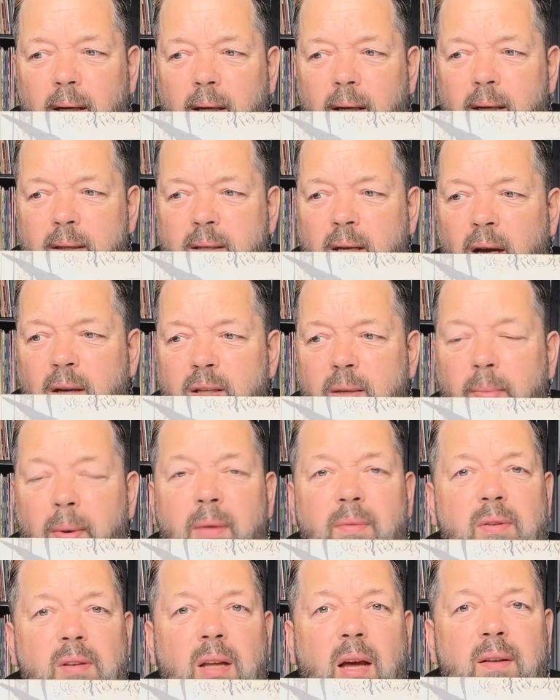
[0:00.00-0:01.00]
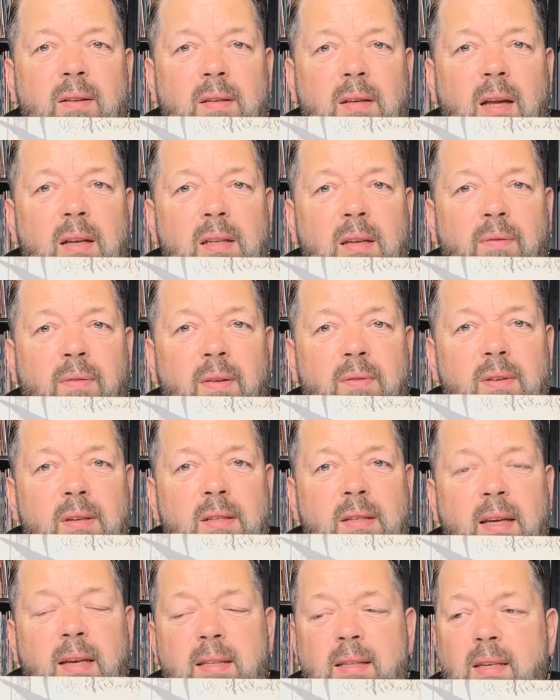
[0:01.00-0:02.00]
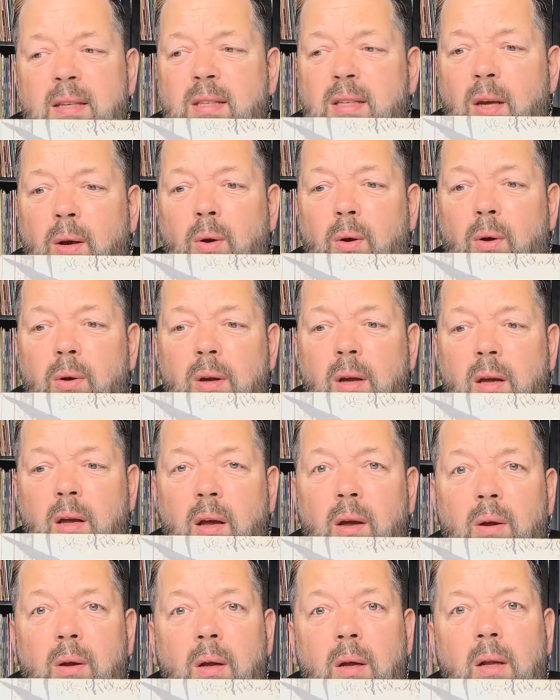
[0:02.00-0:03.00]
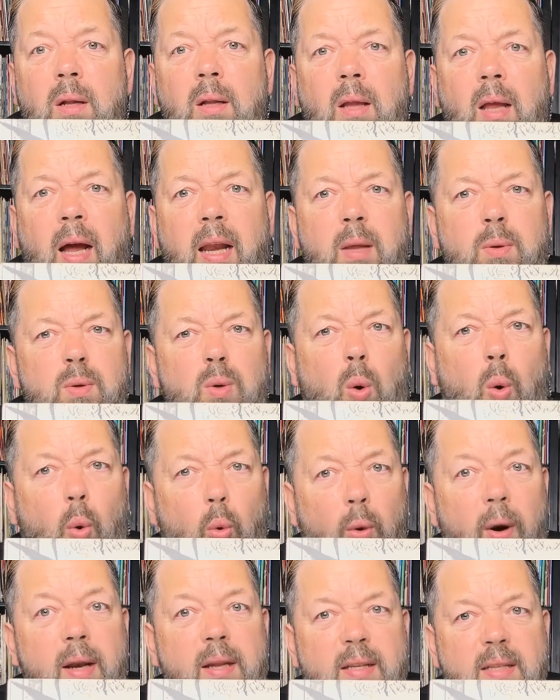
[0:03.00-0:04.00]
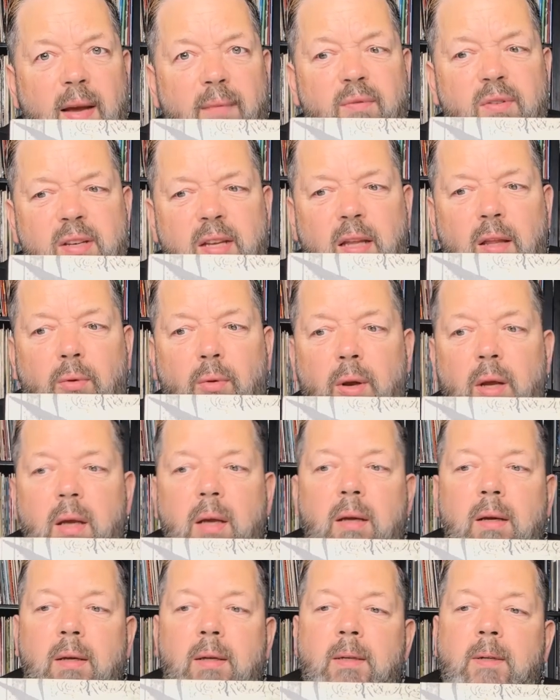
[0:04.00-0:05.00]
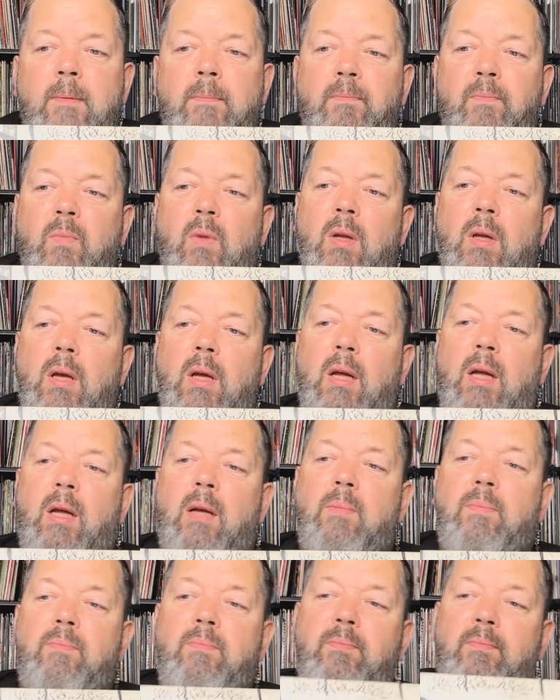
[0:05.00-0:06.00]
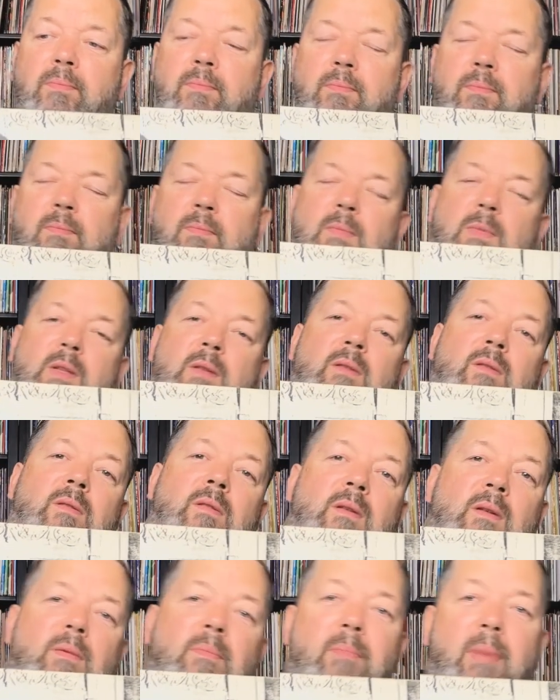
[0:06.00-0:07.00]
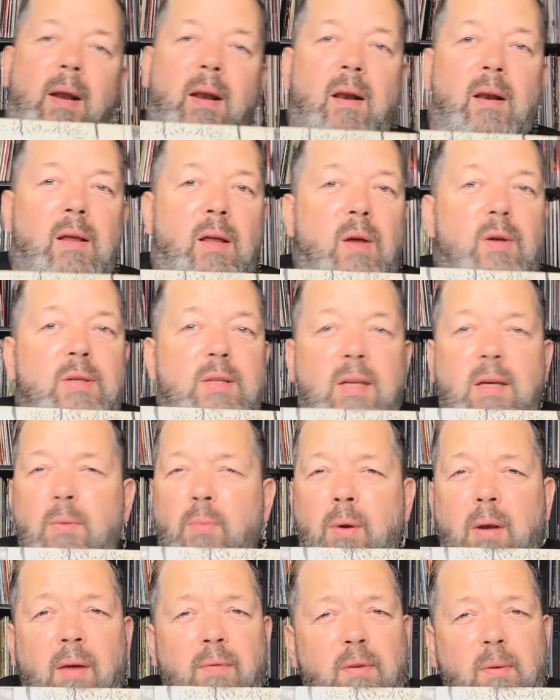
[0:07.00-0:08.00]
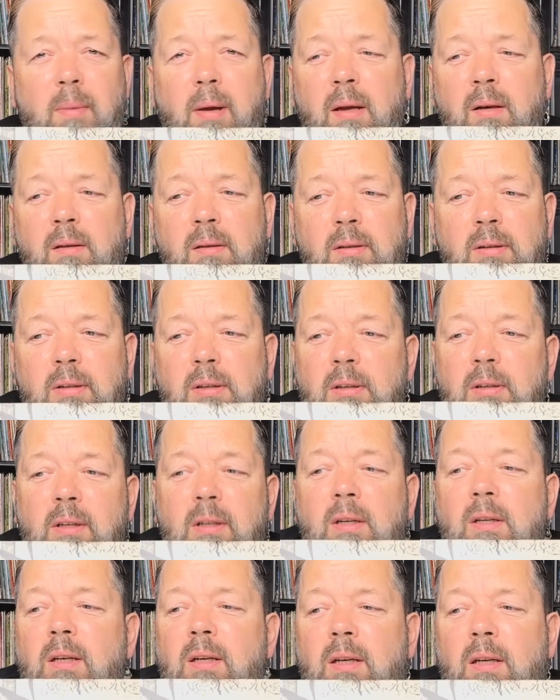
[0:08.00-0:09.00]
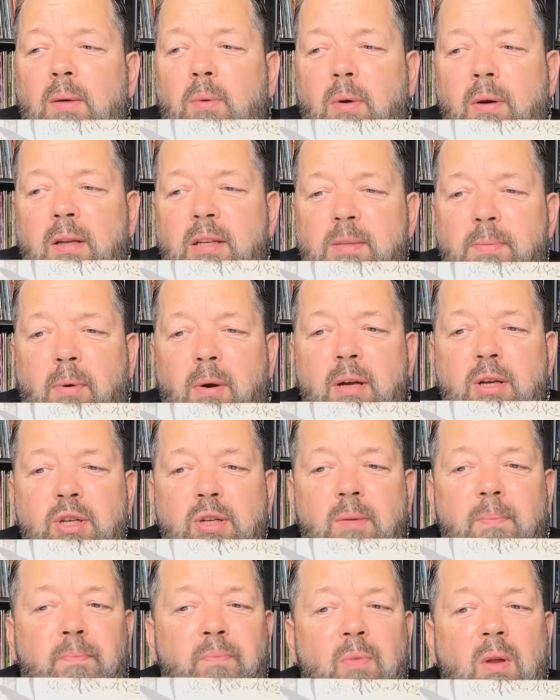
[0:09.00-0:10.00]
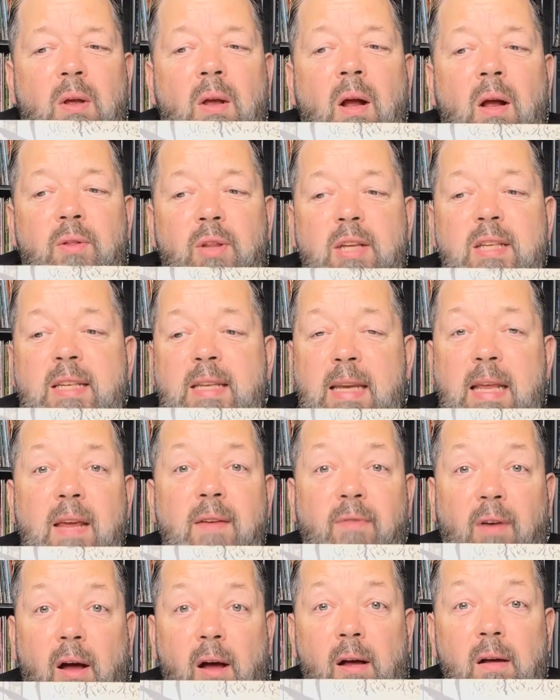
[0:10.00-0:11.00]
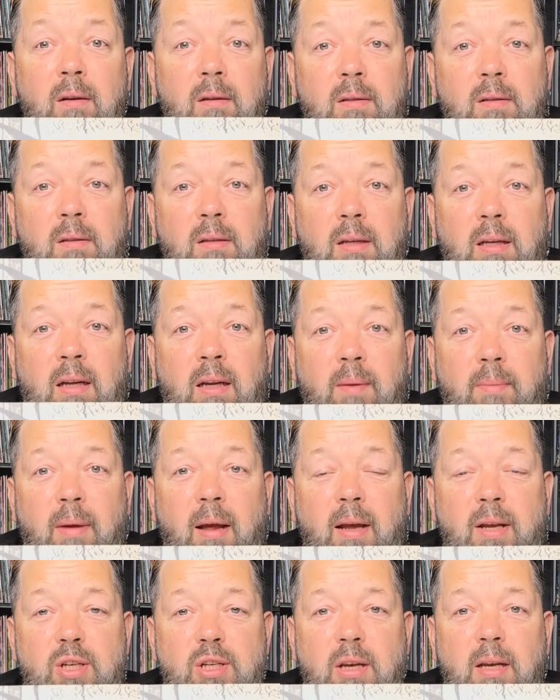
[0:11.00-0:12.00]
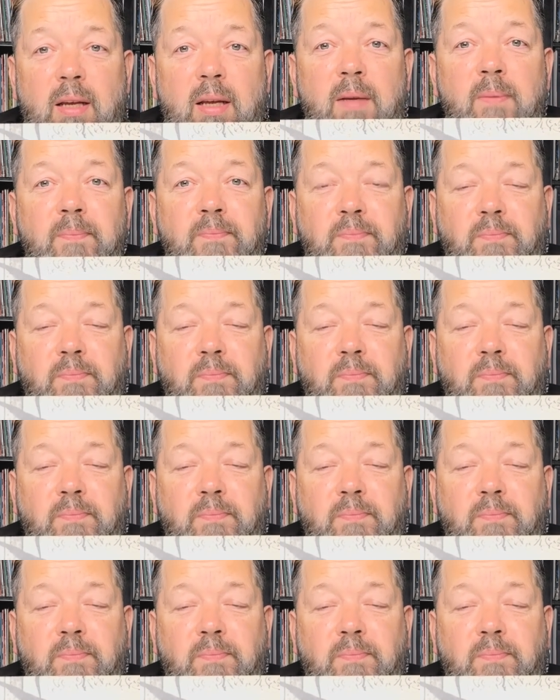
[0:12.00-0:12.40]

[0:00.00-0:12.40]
It's hard to believe he died in 1956. That's so long ago. And he was already 73. Bela Lugosi, we love you, man. What an inspiration. The sleeve art, actually...